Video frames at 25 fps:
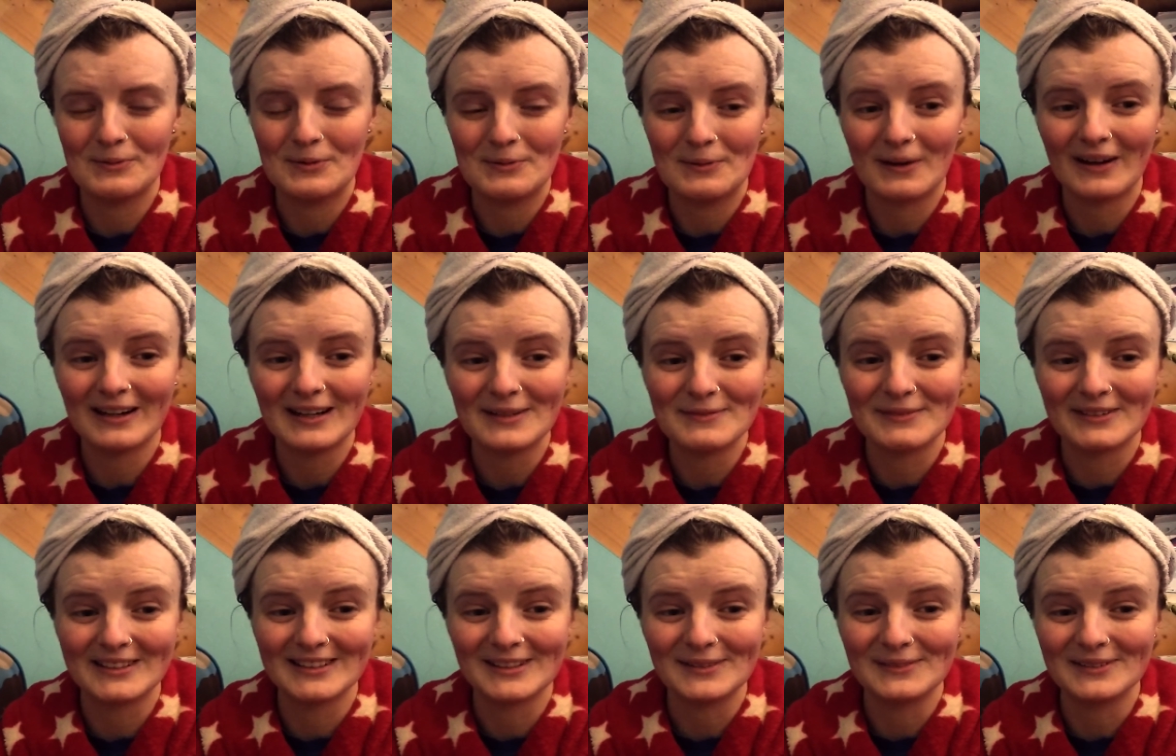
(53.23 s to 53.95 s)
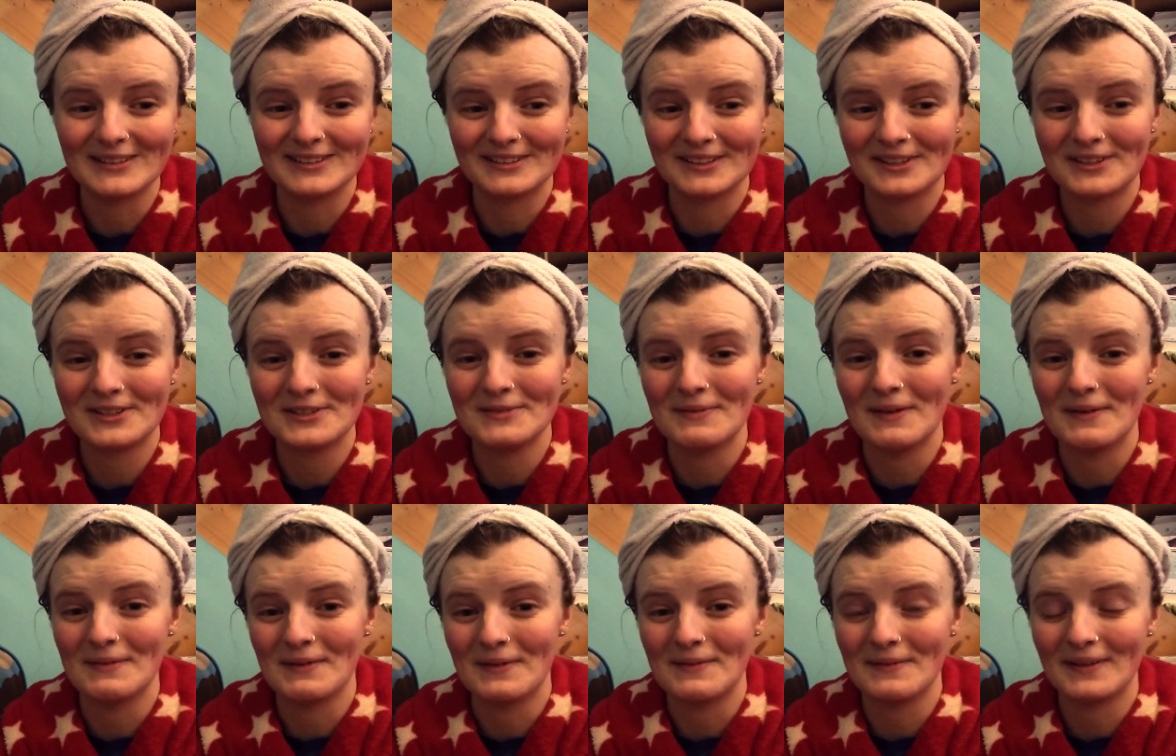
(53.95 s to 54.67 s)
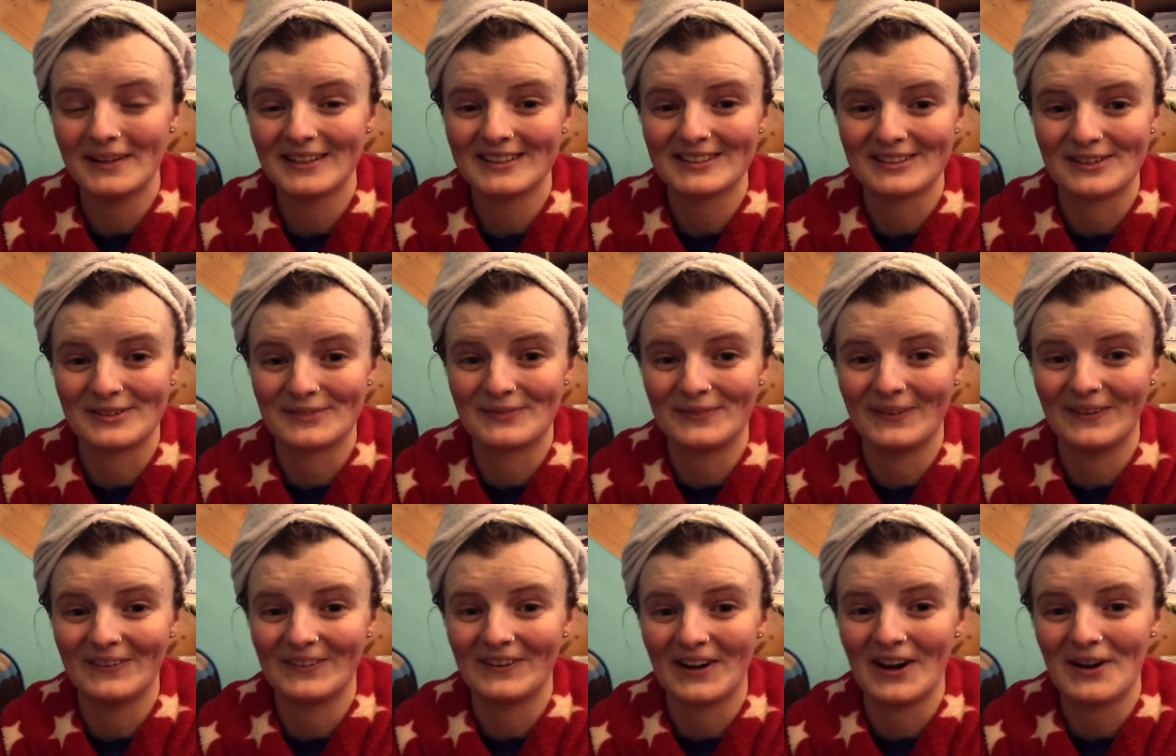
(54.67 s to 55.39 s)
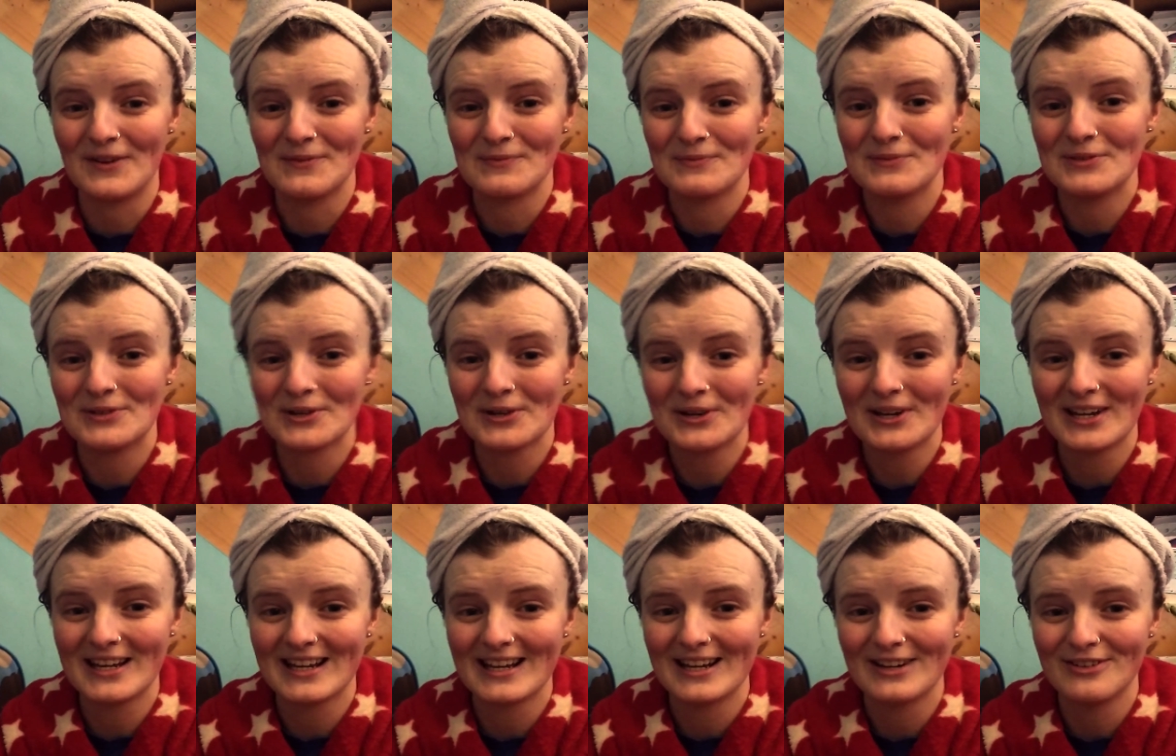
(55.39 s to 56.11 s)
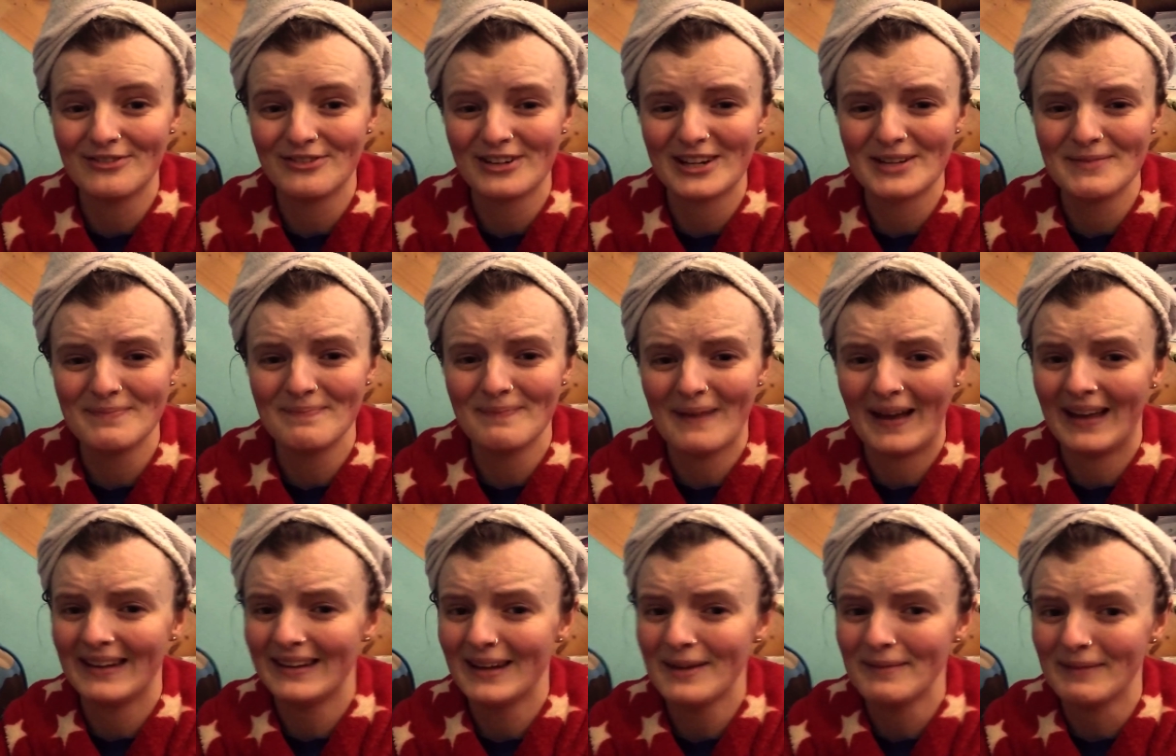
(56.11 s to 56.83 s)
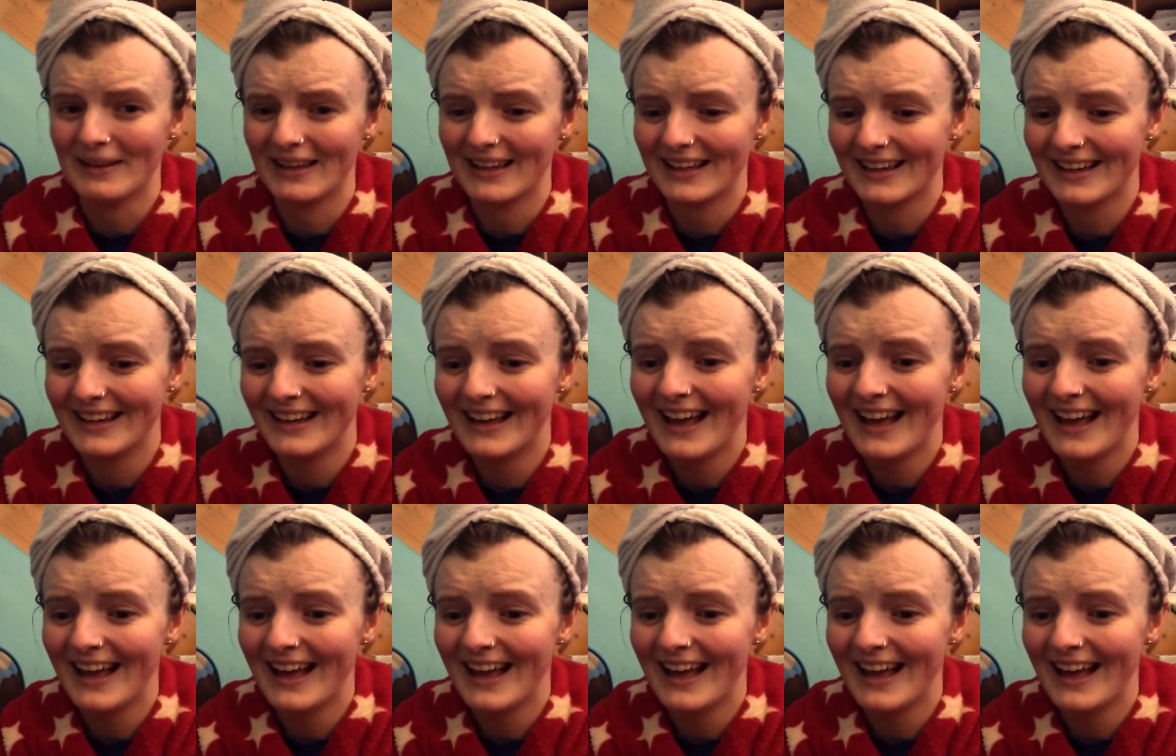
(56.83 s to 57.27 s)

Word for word: but partly because I want to document my master's program during a freaking pandemic,